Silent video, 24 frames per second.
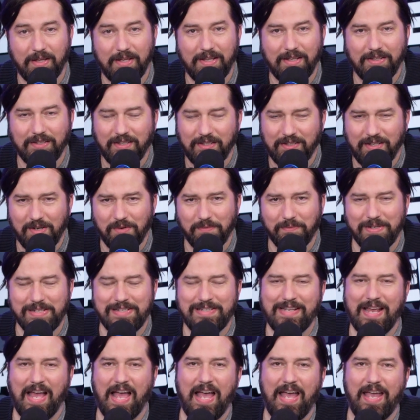You don't
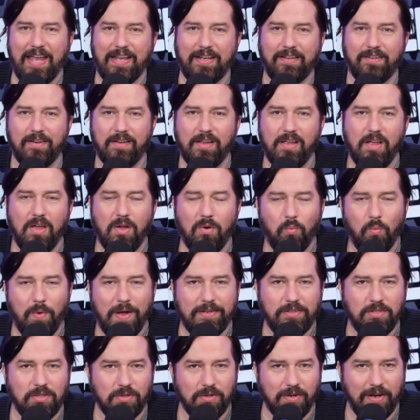resign
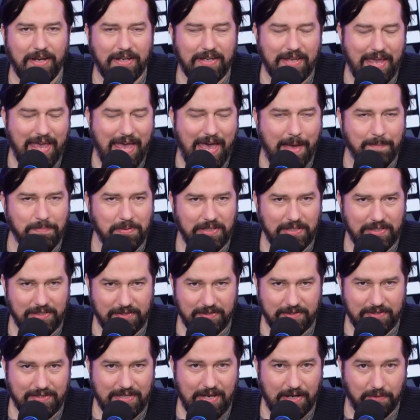when you're a
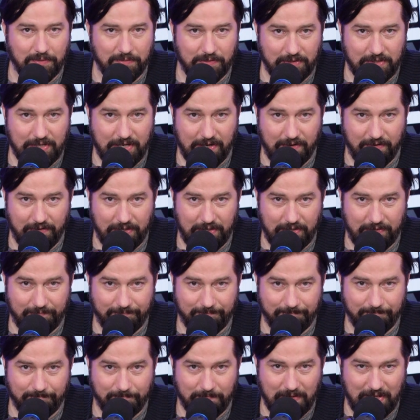cabinet secretary.
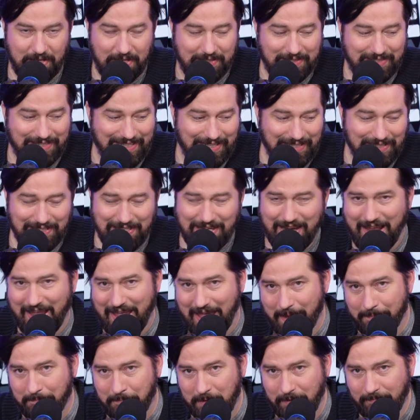It didn't
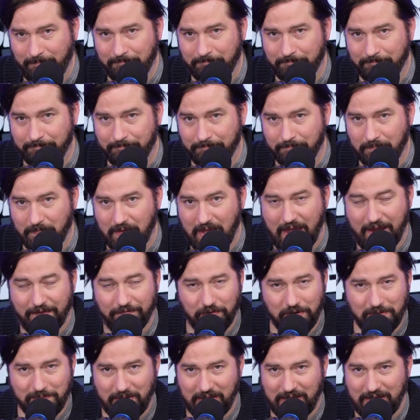happen.
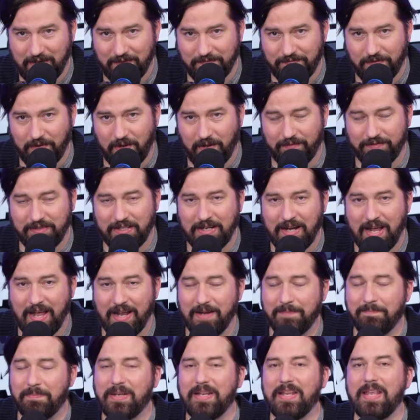Everybody involved
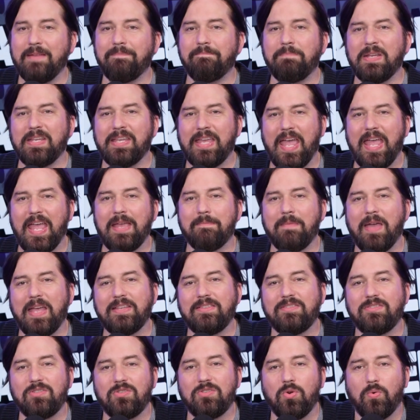denied it, but it became a
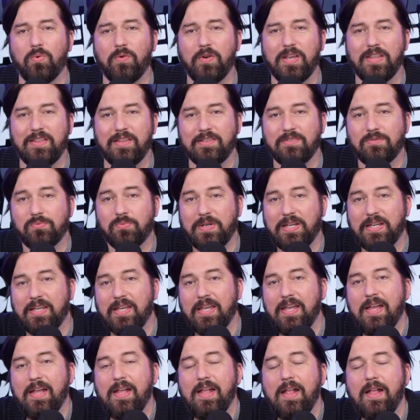story this week
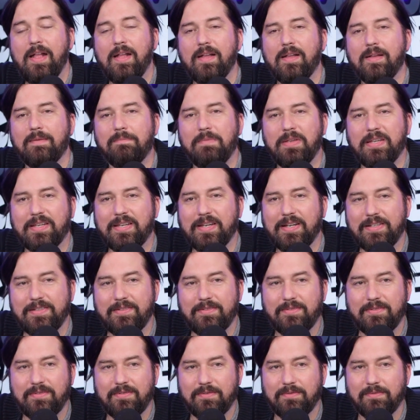
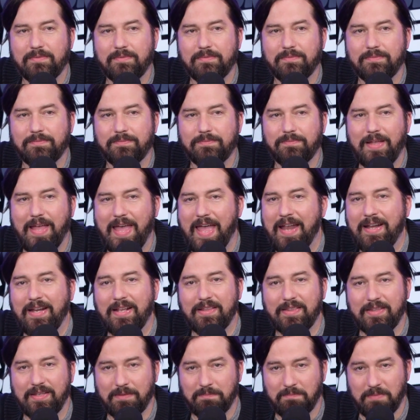because
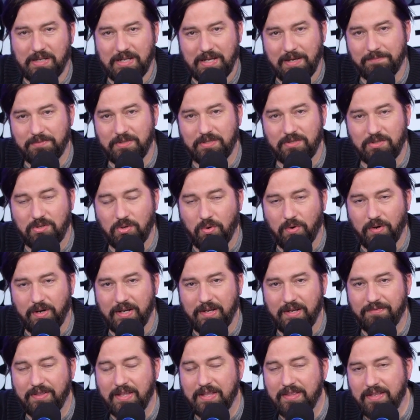anything becomes a
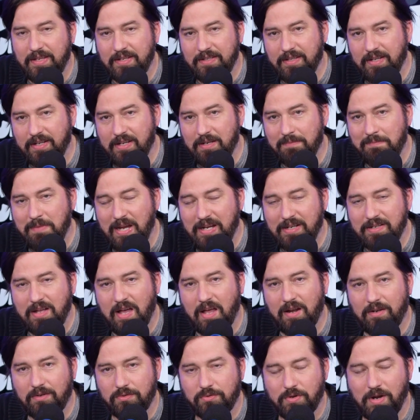story if they think they can make
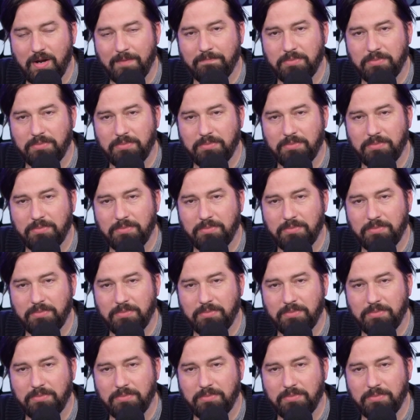Donald Trump